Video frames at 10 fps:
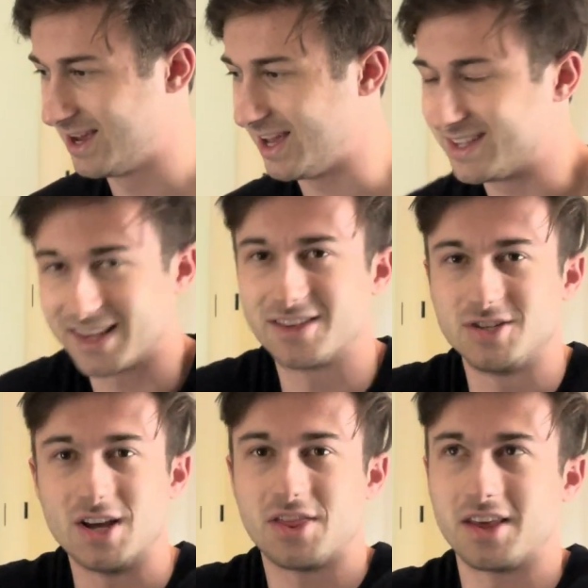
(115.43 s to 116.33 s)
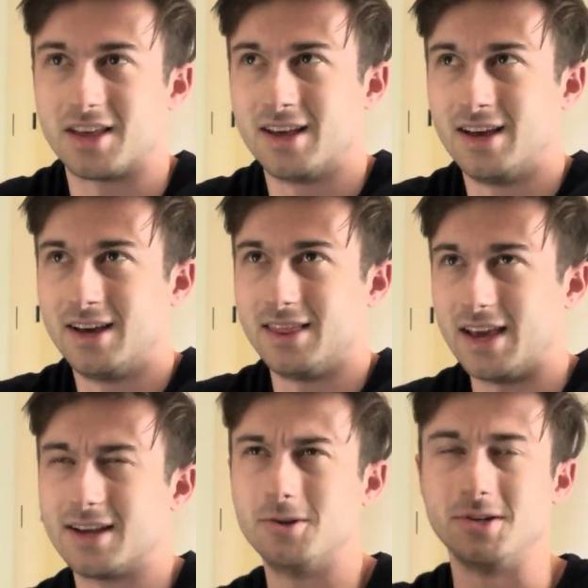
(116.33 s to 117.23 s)
there's nothing they
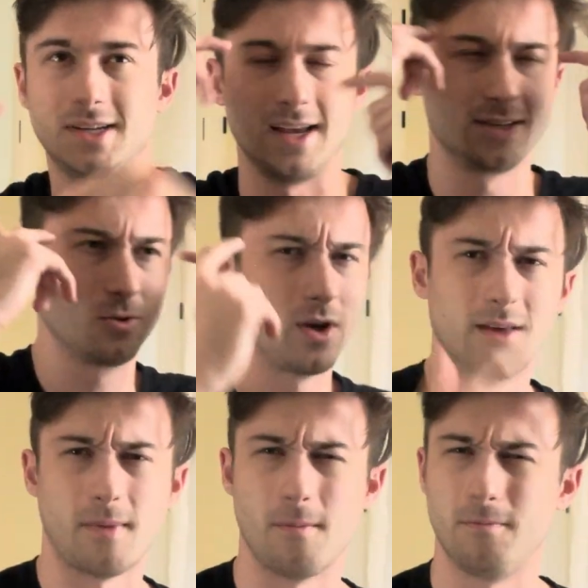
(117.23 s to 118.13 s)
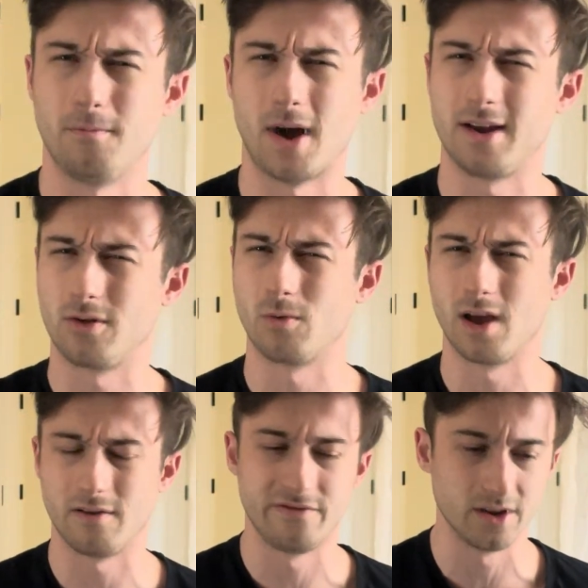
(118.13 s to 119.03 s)
can do to change the way that my mind or the
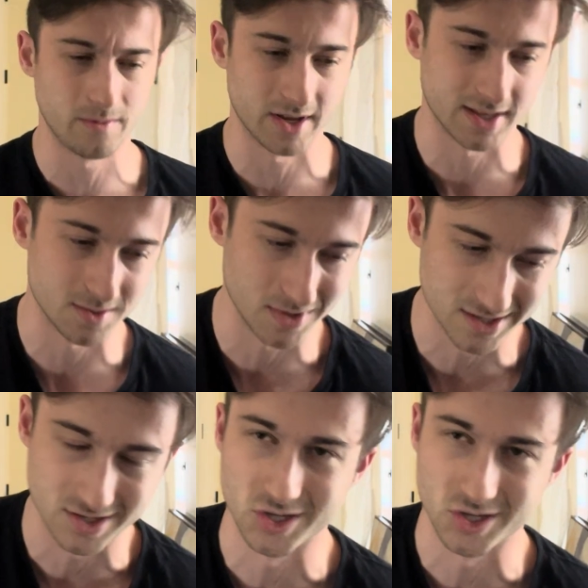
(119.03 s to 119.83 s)
way I feel about this, because it's